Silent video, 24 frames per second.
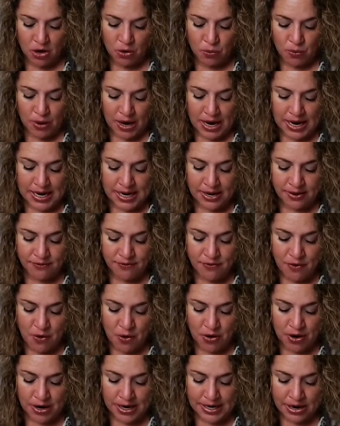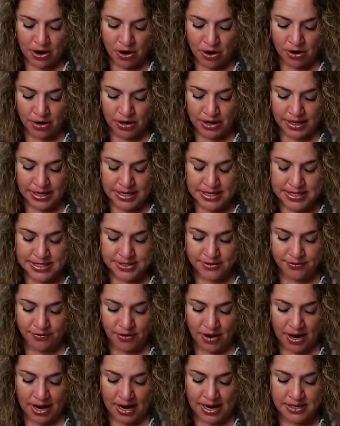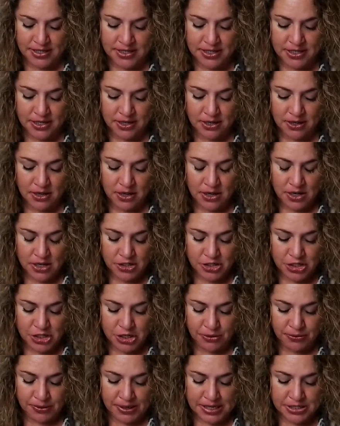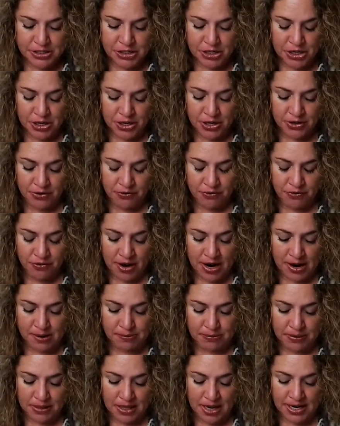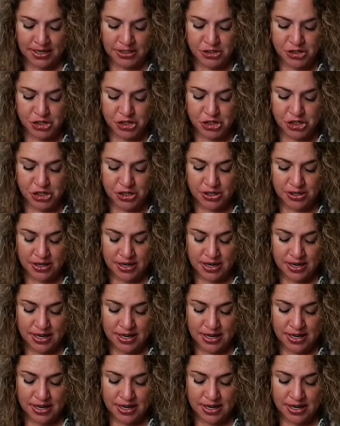waiting for an artist friend to return from lunch,